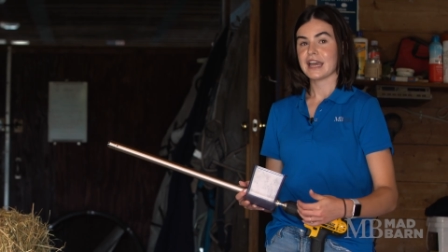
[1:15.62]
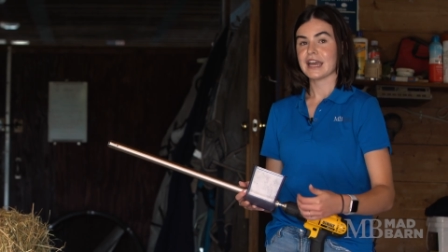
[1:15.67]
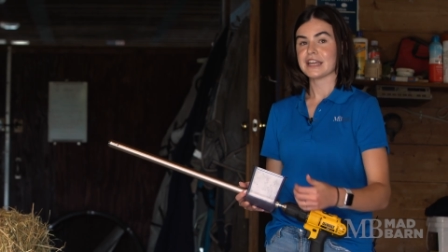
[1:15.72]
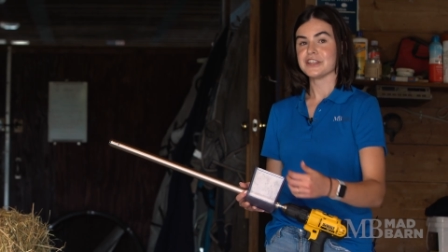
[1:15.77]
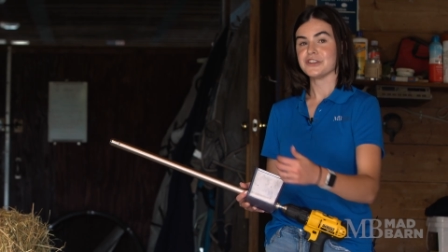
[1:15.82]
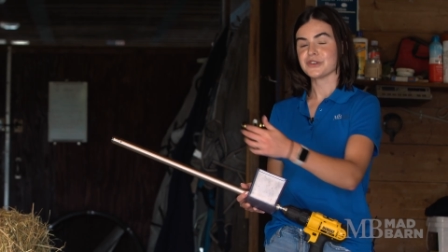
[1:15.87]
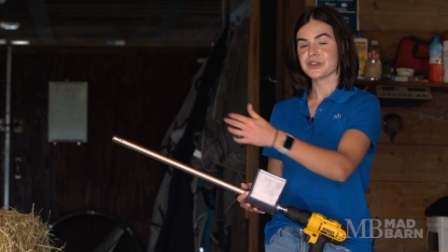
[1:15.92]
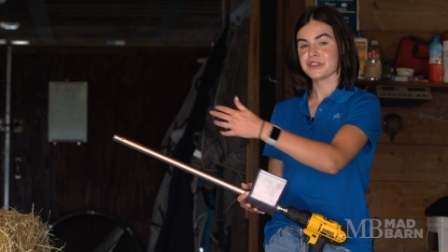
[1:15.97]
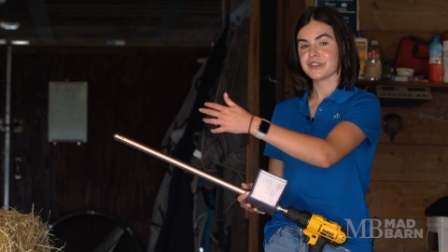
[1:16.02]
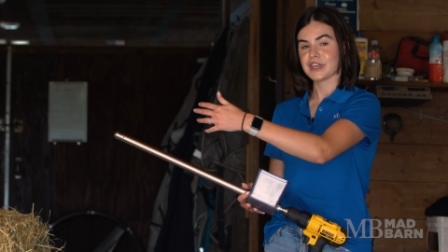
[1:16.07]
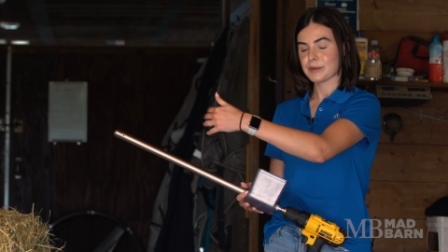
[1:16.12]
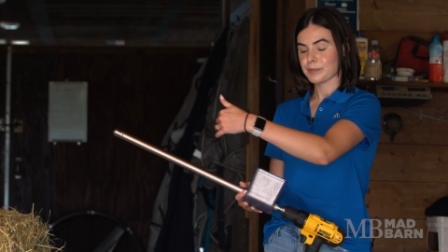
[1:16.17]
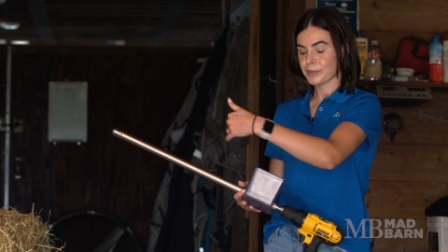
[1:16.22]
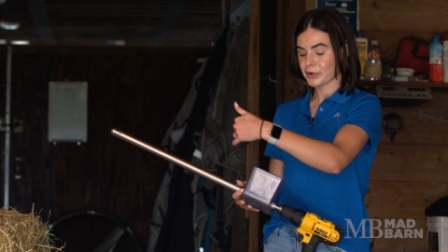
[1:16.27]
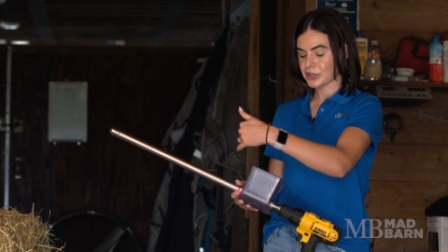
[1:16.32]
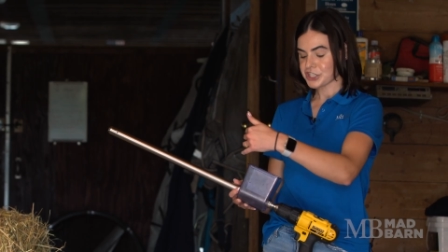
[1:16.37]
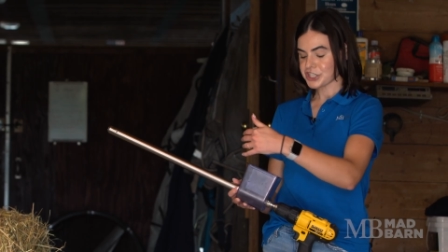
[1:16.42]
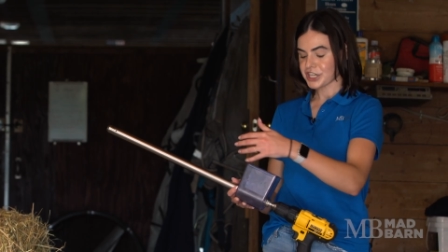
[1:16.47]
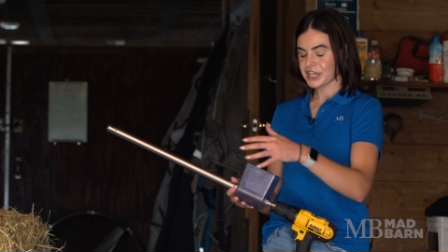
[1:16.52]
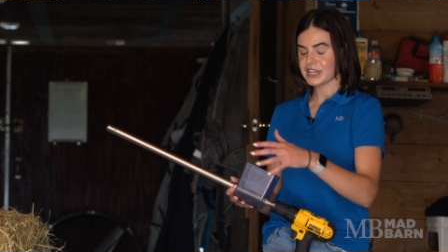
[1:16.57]
and you can then
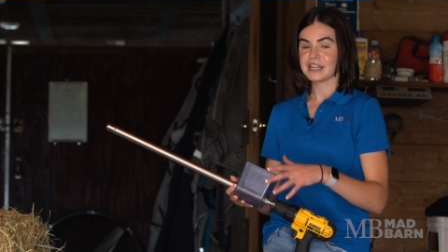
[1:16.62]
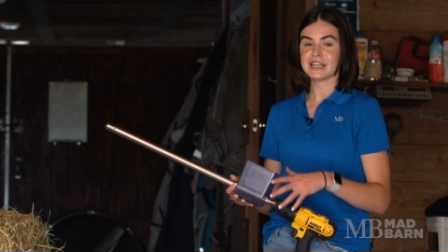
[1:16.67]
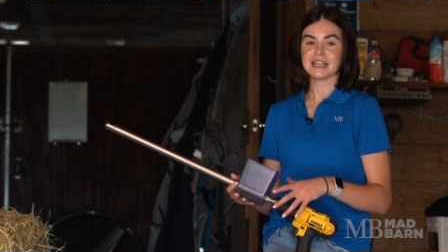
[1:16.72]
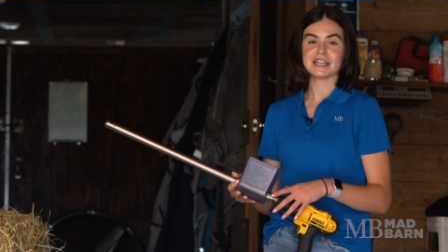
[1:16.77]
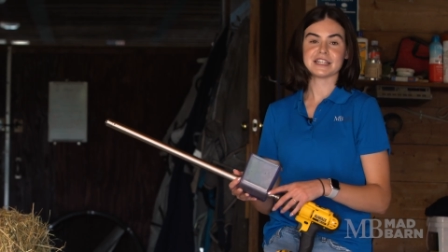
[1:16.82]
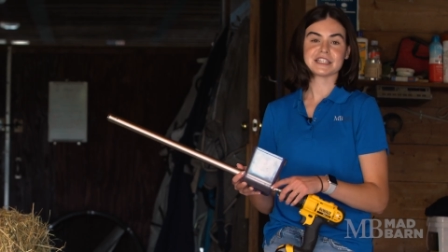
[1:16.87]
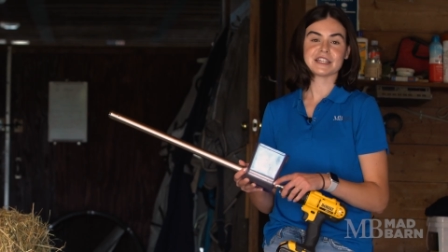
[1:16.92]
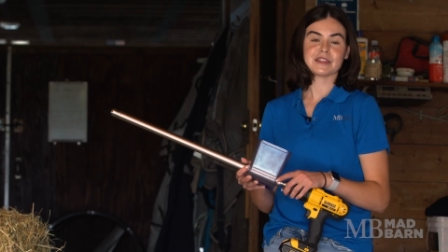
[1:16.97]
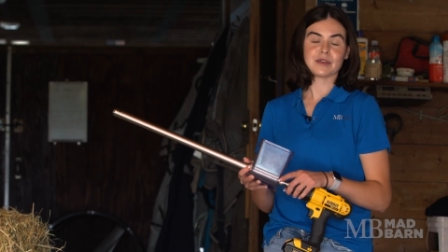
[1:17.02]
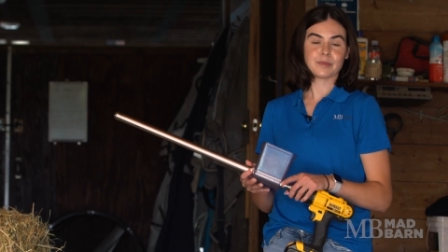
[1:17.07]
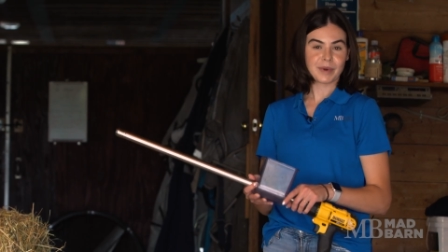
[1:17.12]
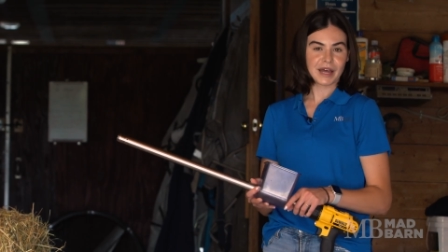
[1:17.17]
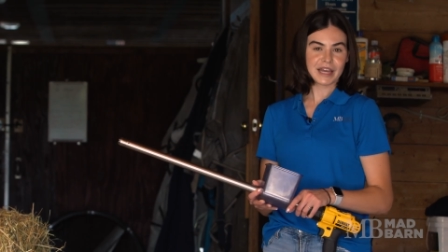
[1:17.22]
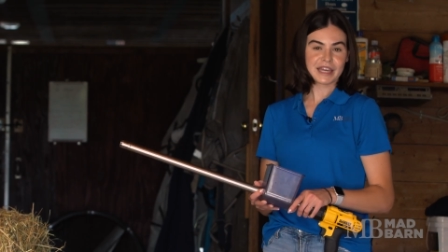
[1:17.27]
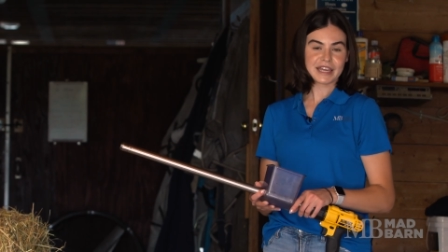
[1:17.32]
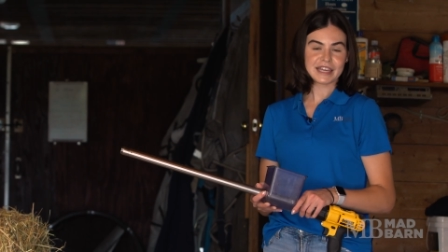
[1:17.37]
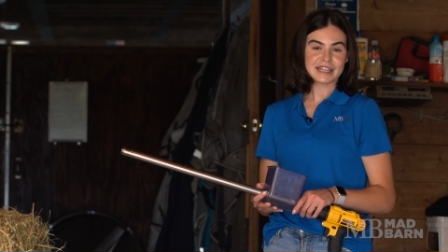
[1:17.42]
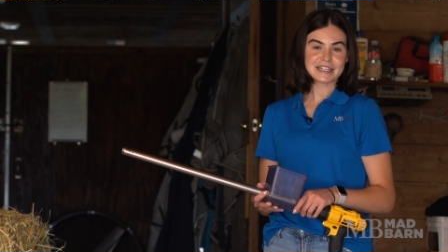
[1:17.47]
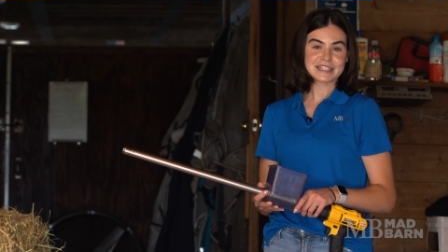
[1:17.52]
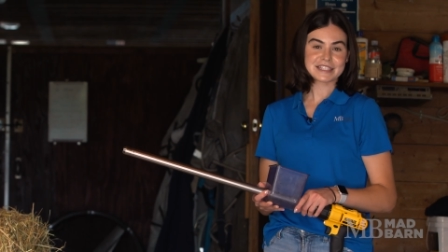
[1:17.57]
push it into the
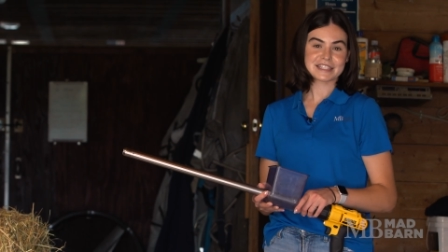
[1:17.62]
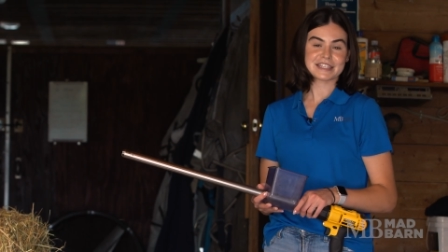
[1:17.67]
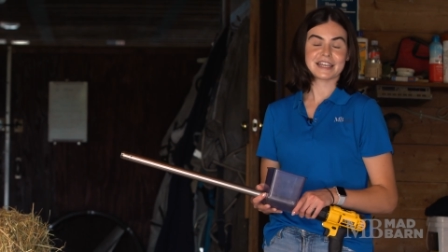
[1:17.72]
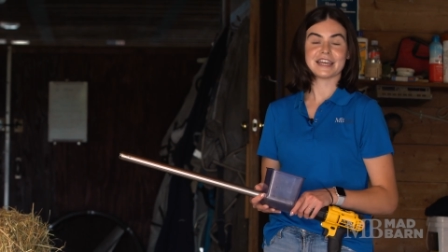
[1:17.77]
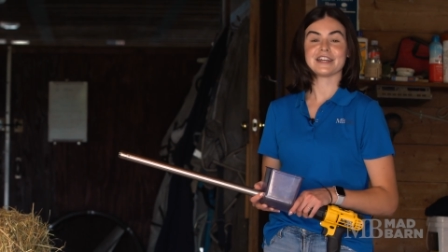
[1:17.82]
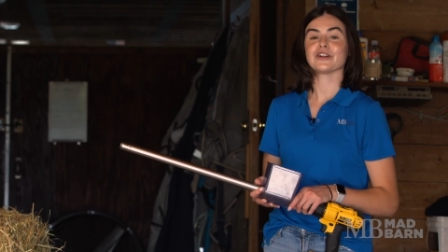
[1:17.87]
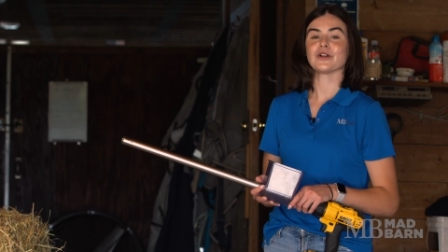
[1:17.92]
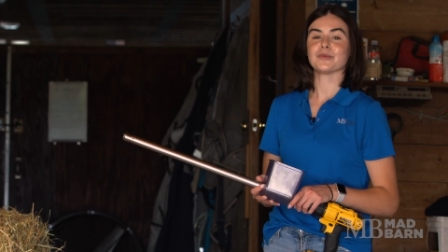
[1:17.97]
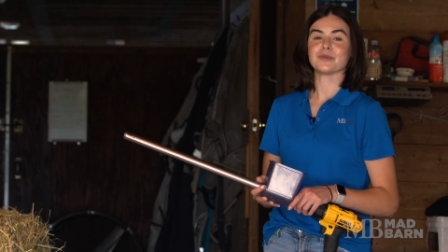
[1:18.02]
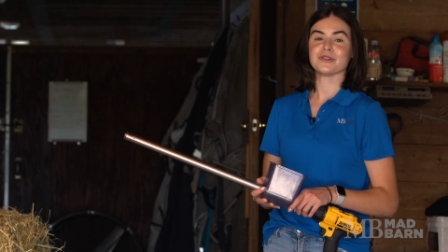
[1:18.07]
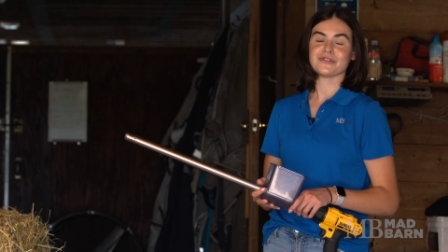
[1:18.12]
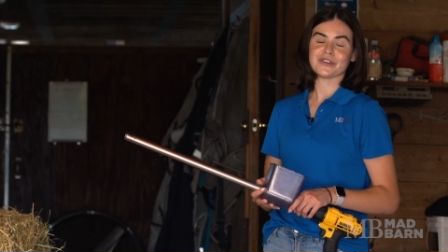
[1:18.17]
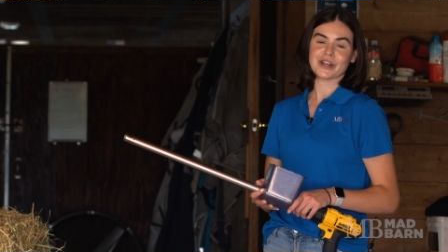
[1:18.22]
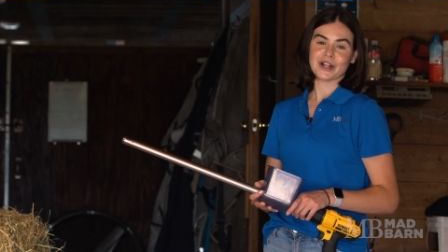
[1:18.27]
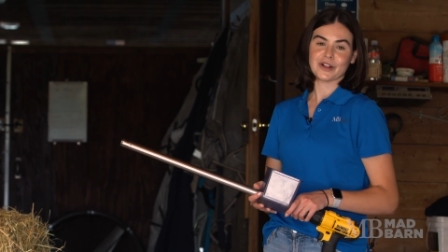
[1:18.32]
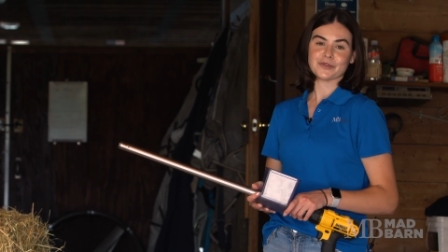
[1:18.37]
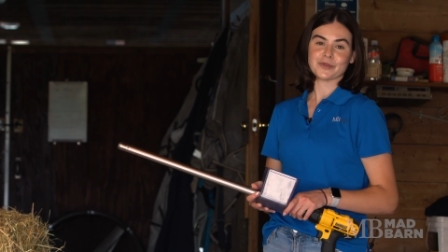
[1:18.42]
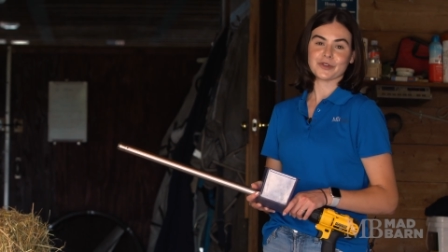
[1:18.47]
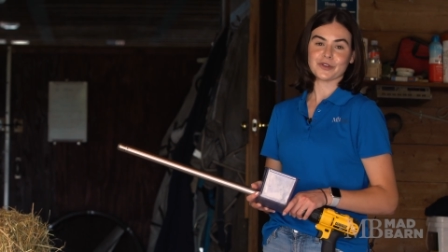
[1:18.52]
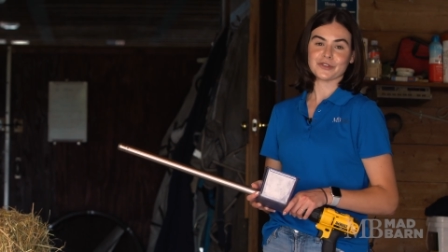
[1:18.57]
bucket, and it'll be
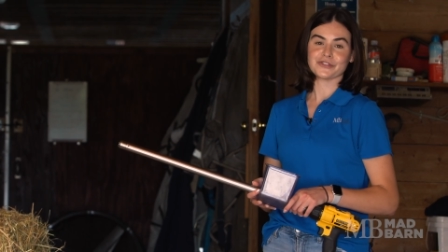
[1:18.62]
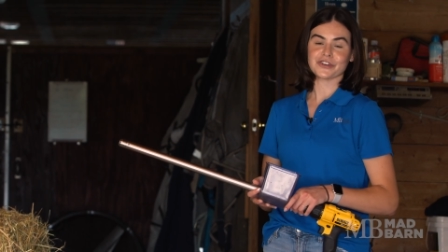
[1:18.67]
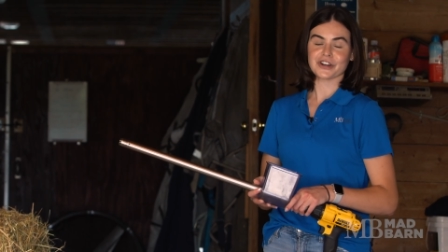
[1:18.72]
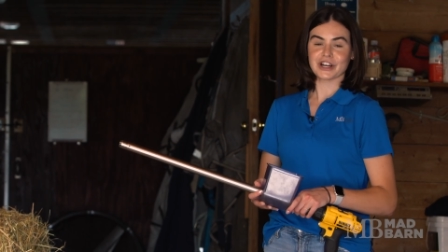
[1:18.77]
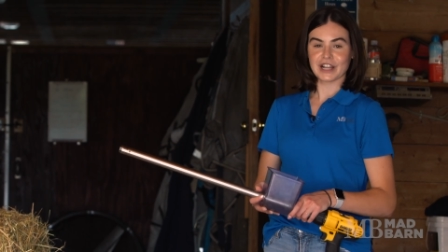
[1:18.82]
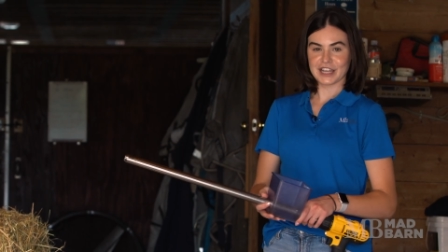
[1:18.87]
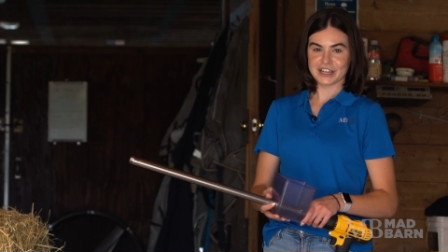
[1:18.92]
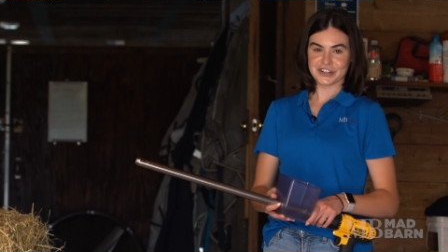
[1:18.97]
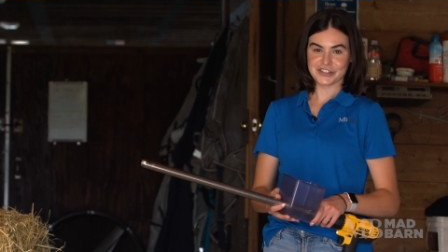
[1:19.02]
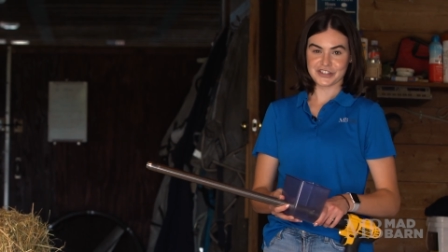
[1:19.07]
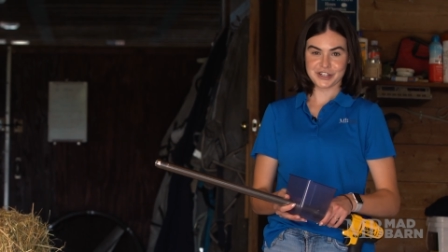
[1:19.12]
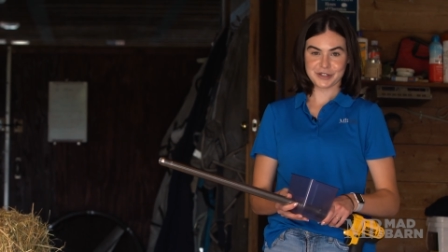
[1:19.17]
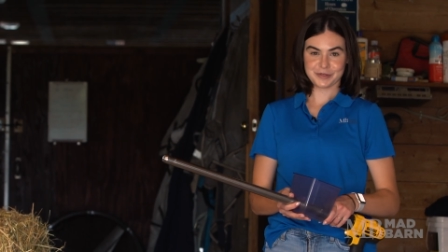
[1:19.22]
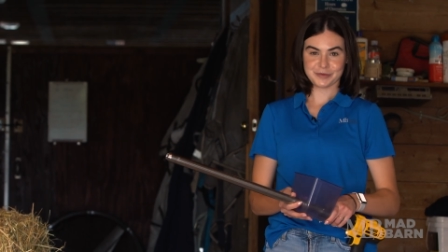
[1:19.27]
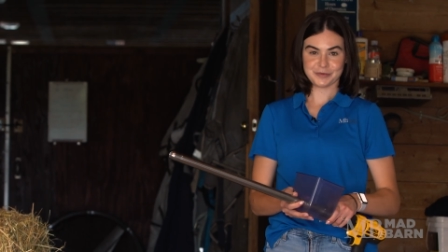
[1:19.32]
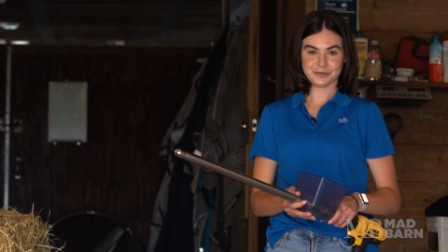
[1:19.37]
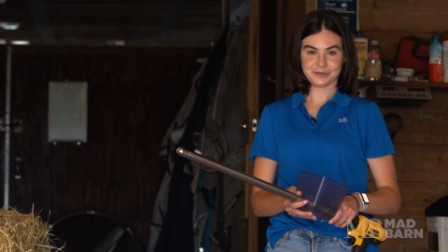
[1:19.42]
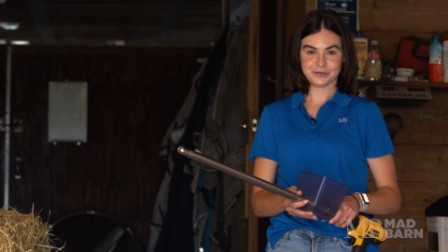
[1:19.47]
available for collection.